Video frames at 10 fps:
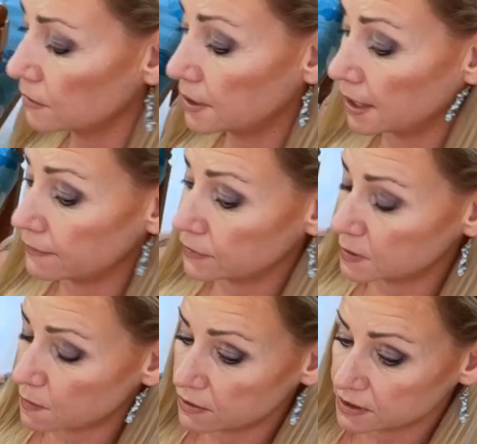give
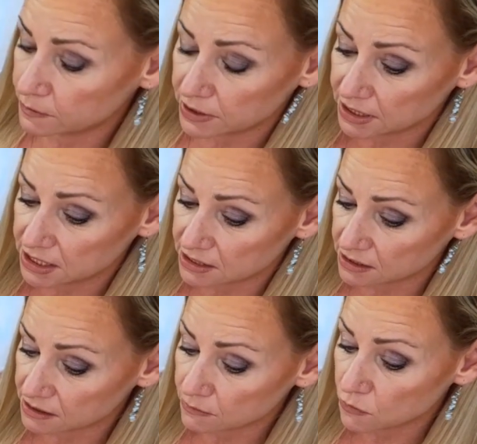responsibility to
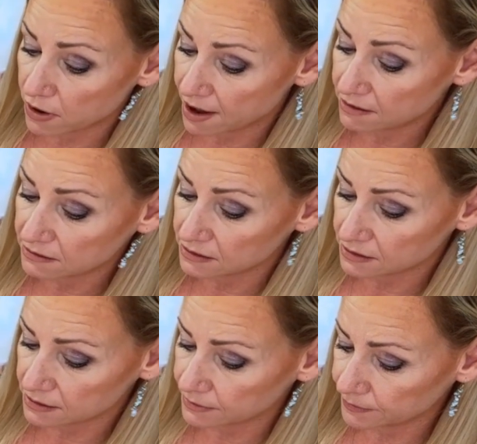someone
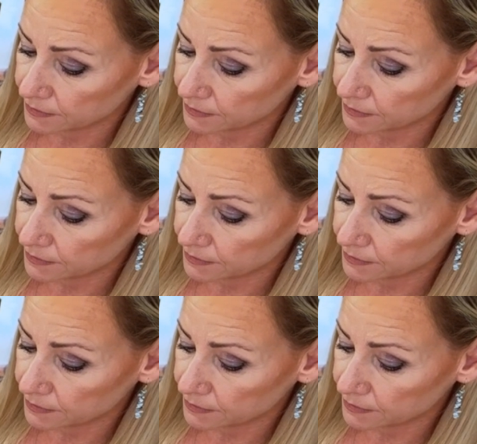else,